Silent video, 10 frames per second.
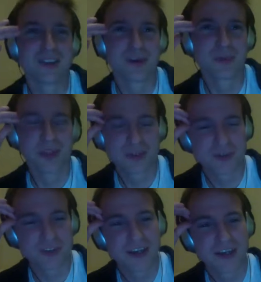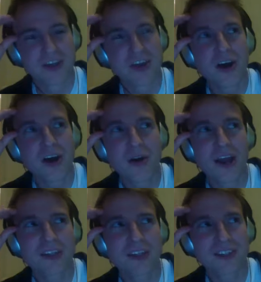H was like, no,
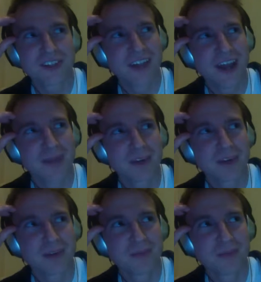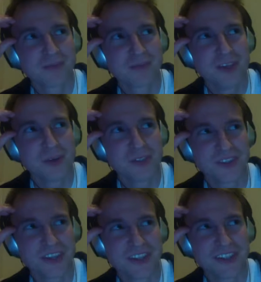actually, I'm going to use
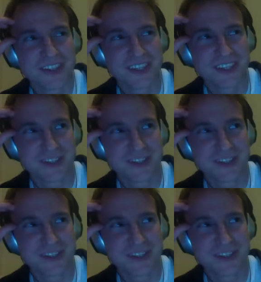this into